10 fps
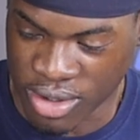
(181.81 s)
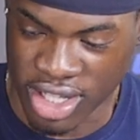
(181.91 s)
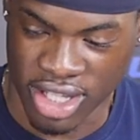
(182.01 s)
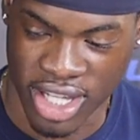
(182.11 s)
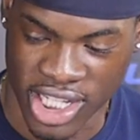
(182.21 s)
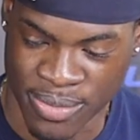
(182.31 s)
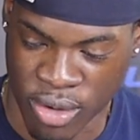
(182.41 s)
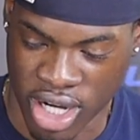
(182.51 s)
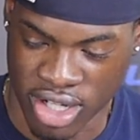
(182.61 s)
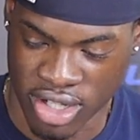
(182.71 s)
really nice
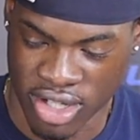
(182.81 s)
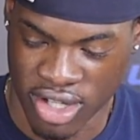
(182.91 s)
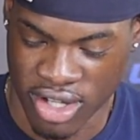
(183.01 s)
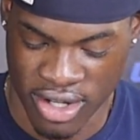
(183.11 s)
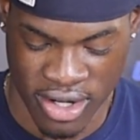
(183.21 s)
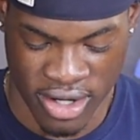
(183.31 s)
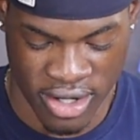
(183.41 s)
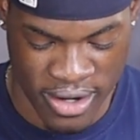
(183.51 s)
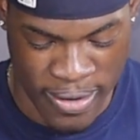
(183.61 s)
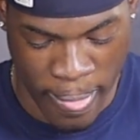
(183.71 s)
product.
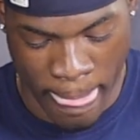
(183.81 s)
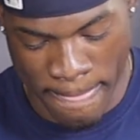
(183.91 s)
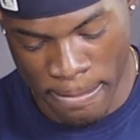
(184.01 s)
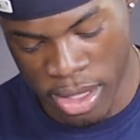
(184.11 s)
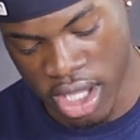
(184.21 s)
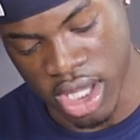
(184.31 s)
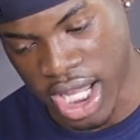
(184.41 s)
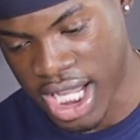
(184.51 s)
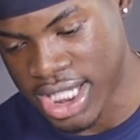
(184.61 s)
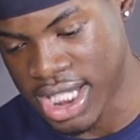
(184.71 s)
And
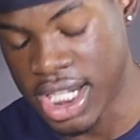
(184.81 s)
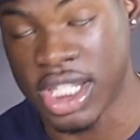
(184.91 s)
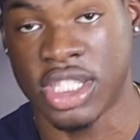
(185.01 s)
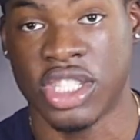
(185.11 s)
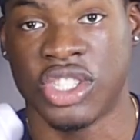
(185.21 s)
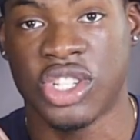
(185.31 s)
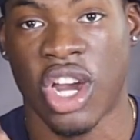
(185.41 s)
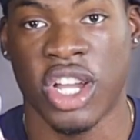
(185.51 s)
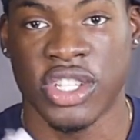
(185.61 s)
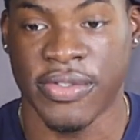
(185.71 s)
like I said, this is the
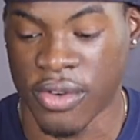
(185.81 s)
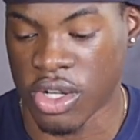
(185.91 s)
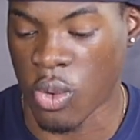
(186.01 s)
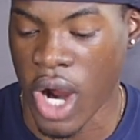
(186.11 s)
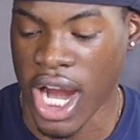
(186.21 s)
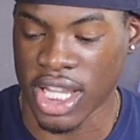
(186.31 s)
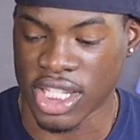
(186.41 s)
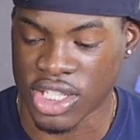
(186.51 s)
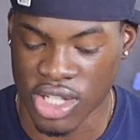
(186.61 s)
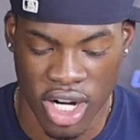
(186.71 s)
charger for the
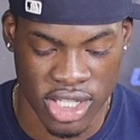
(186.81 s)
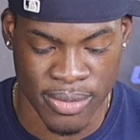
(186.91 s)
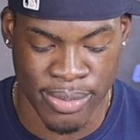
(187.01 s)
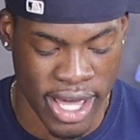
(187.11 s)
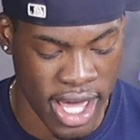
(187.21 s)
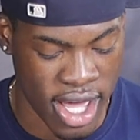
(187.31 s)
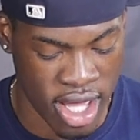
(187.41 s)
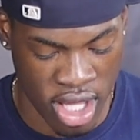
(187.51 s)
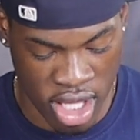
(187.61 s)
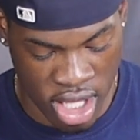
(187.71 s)
wireless charging
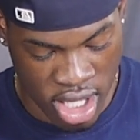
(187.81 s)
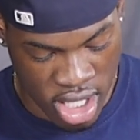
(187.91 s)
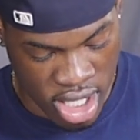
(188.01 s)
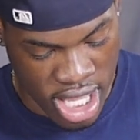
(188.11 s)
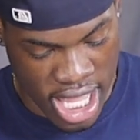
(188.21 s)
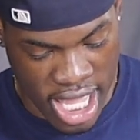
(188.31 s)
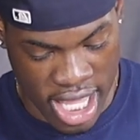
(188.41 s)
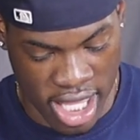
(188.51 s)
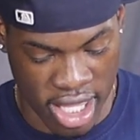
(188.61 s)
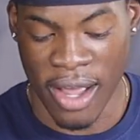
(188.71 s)
pad.
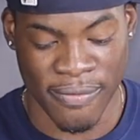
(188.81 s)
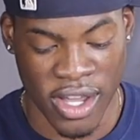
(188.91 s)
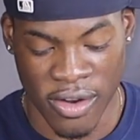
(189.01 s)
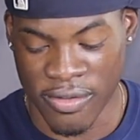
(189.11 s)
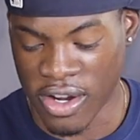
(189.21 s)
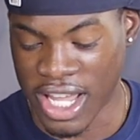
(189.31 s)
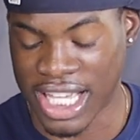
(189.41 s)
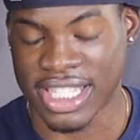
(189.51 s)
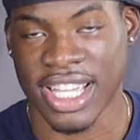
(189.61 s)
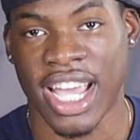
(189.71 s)
Hey, I'm very, very
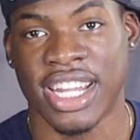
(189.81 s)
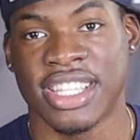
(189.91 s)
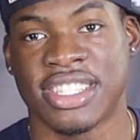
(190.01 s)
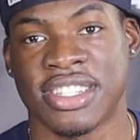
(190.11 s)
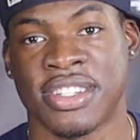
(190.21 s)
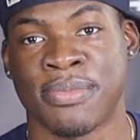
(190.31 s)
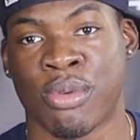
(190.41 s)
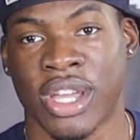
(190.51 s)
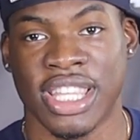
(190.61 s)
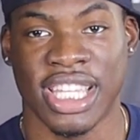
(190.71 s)
excited to
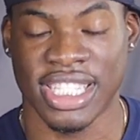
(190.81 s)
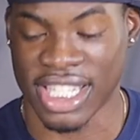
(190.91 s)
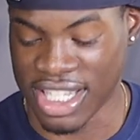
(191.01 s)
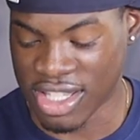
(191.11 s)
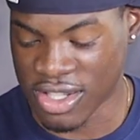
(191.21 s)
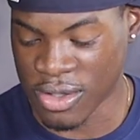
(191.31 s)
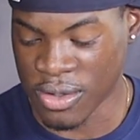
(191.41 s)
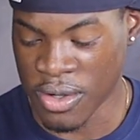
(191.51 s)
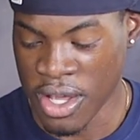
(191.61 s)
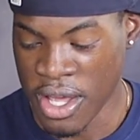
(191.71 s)
bring this
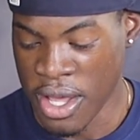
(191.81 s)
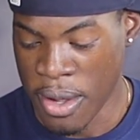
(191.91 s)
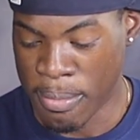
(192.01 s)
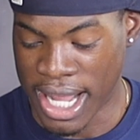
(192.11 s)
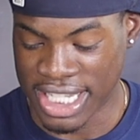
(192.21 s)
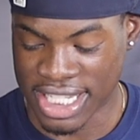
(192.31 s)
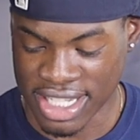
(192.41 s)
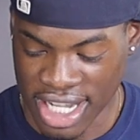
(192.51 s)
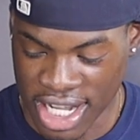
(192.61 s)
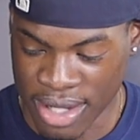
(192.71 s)
into my
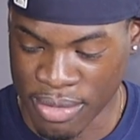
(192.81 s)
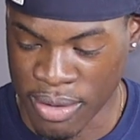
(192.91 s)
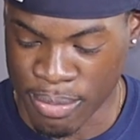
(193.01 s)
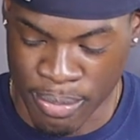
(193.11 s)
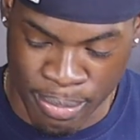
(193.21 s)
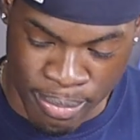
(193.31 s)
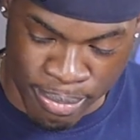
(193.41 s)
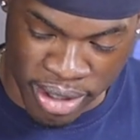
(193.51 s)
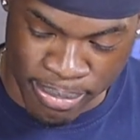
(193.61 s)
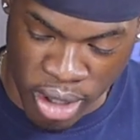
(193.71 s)
shop and
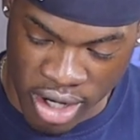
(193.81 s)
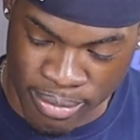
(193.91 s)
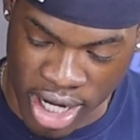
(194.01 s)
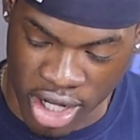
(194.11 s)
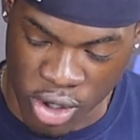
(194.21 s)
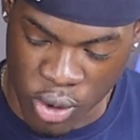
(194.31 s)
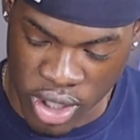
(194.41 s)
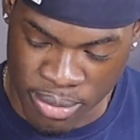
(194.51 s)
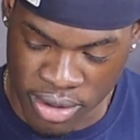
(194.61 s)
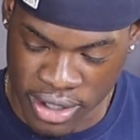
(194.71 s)
be part of my
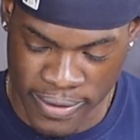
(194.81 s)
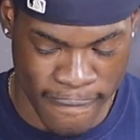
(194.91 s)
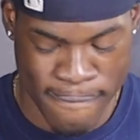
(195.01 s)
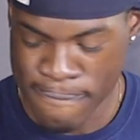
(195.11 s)
equipment.